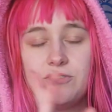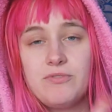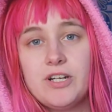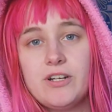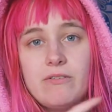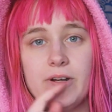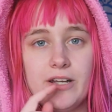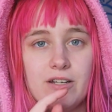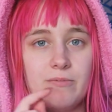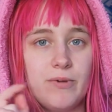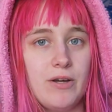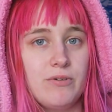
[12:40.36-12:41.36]
is very
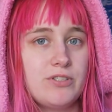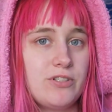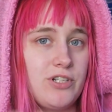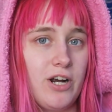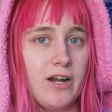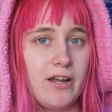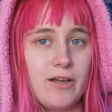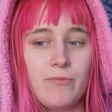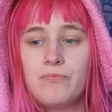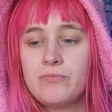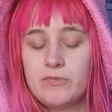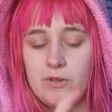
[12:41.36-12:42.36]
random. I went to Target
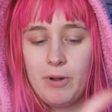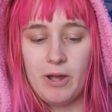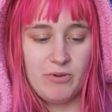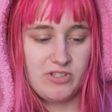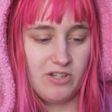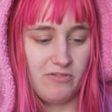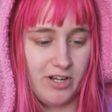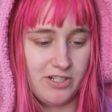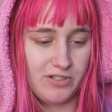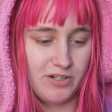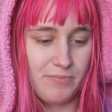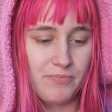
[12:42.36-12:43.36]
to buy myself
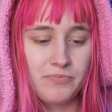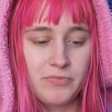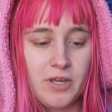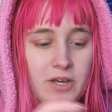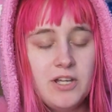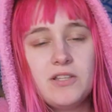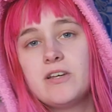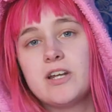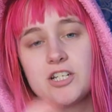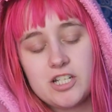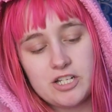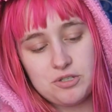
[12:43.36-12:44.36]
ice cream. Then
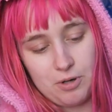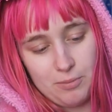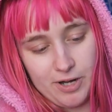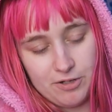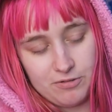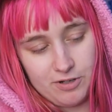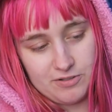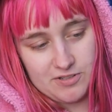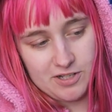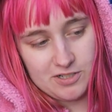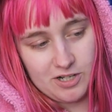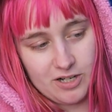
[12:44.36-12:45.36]
I changed my mind when I
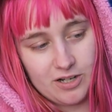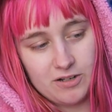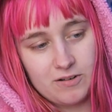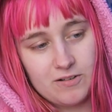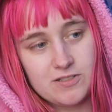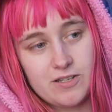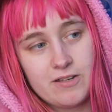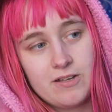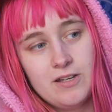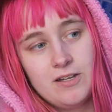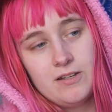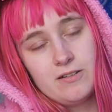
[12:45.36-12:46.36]
was at Target. I was like,
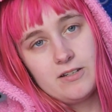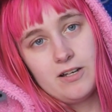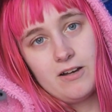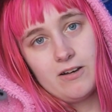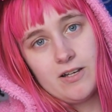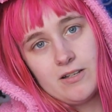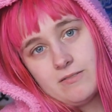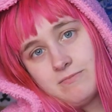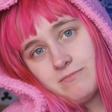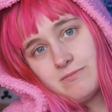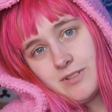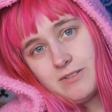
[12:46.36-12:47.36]
you know what?
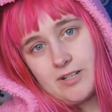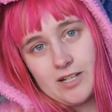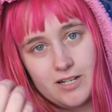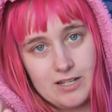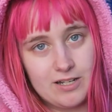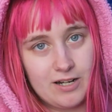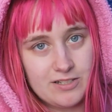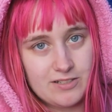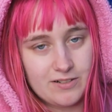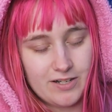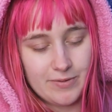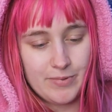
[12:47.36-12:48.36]
I'm not gonna get ice
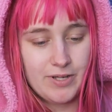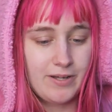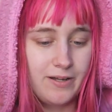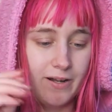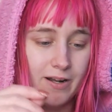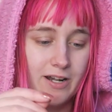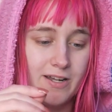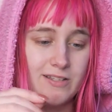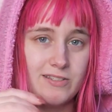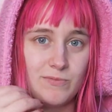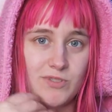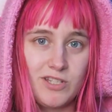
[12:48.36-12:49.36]
cream. I'm gonna
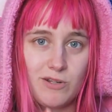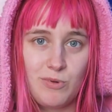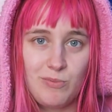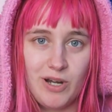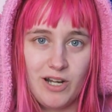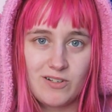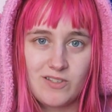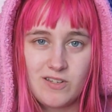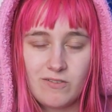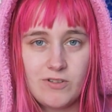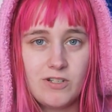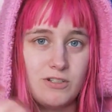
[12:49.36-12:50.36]
get some cinnamon bears.
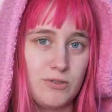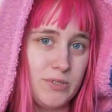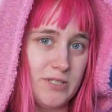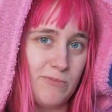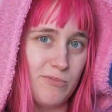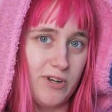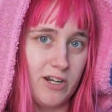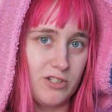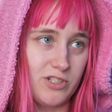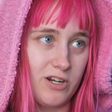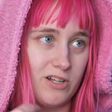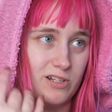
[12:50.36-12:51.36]
If you don't know what cinnamon
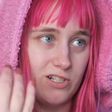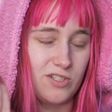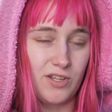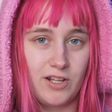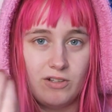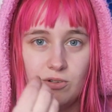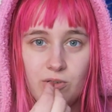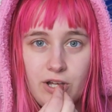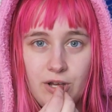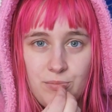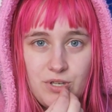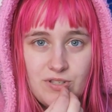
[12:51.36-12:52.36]
bears are, they're just like little
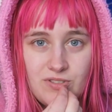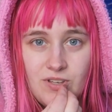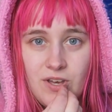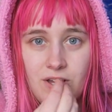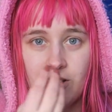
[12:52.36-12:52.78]
gummies